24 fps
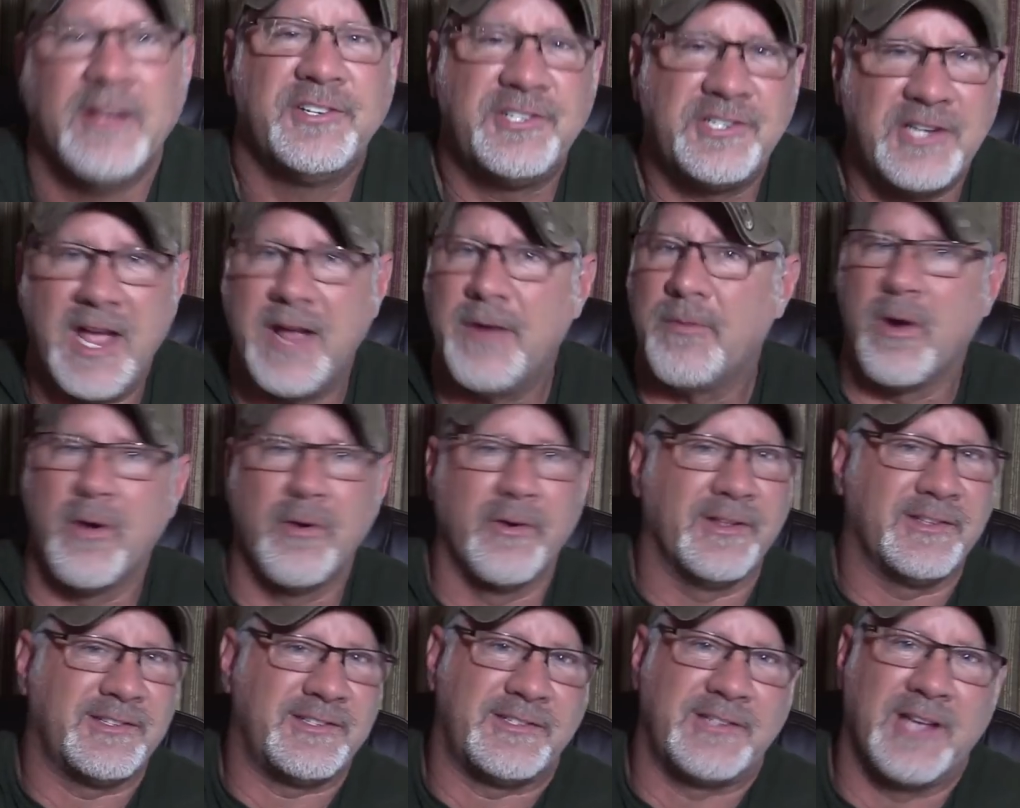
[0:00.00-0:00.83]
Shea
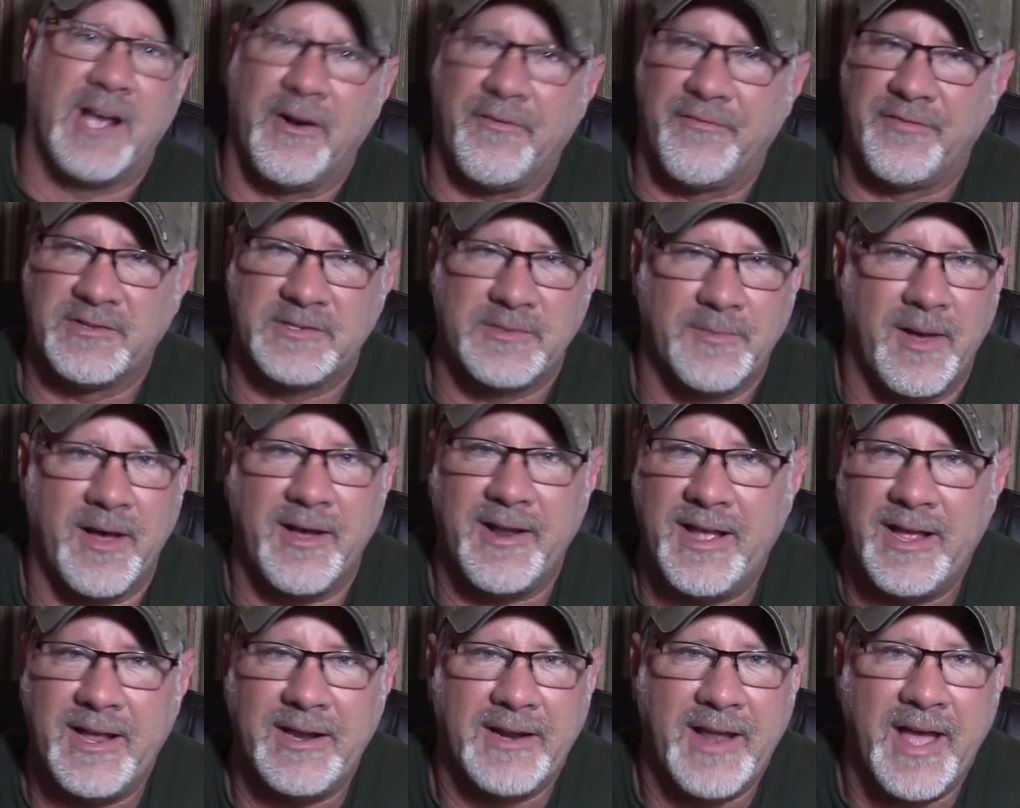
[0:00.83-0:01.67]
Road itself is
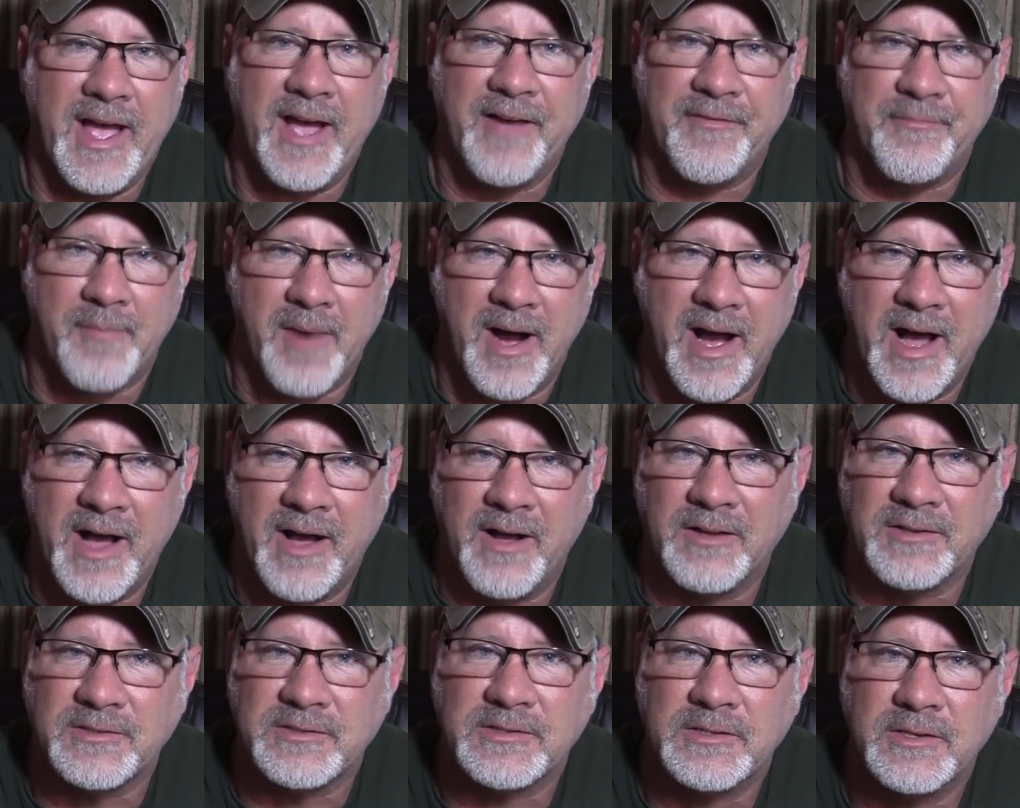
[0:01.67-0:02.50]
about 8.5
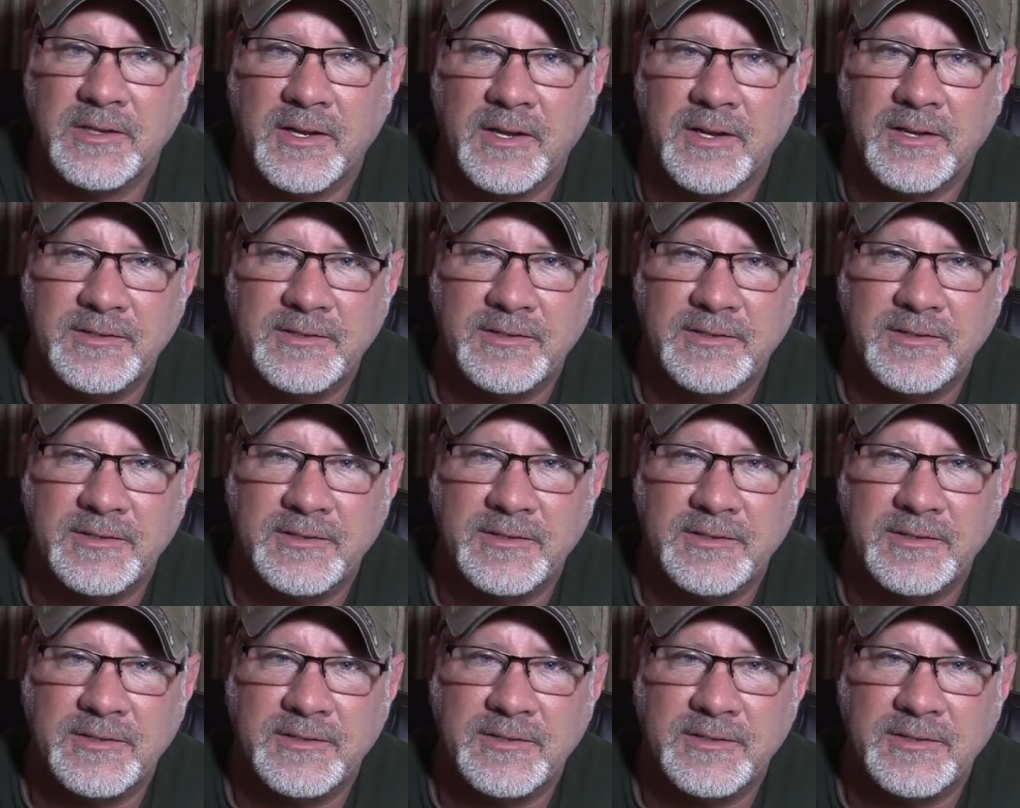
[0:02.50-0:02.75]
miles